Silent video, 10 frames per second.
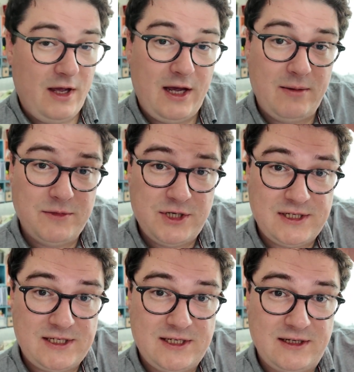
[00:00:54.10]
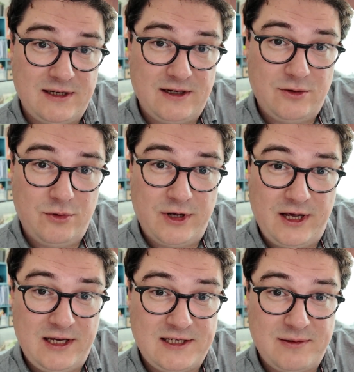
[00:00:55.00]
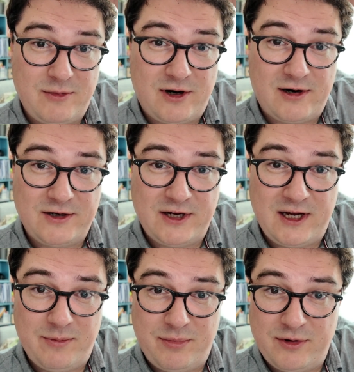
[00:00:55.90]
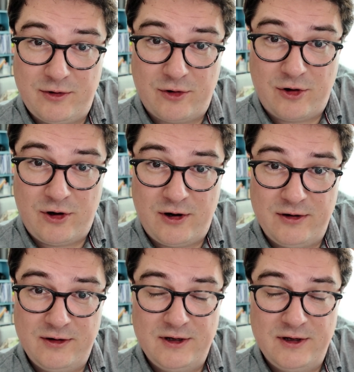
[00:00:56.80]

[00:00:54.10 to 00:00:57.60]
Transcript: I'm just doing ASMR type raw